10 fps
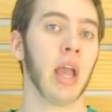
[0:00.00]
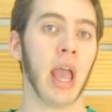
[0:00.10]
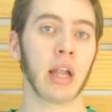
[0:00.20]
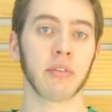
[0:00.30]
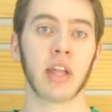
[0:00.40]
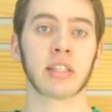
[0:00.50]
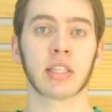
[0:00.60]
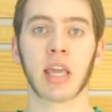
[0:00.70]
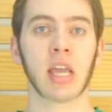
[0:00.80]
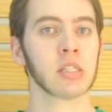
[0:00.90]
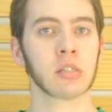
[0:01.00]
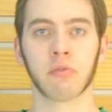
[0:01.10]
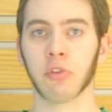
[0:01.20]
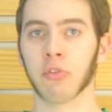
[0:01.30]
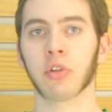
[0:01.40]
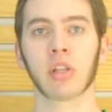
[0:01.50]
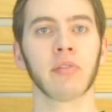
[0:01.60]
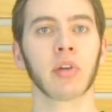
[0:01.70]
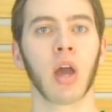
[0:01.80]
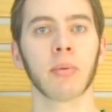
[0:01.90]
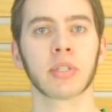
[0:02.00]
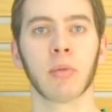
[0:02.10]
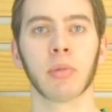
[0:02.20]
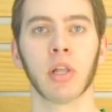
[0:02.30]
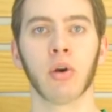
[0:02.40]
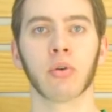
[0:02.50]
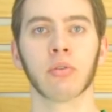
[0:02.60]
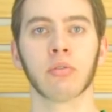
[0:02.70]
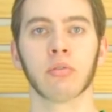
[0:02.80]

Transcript: And if that's the case, feel free to leave a comment down below.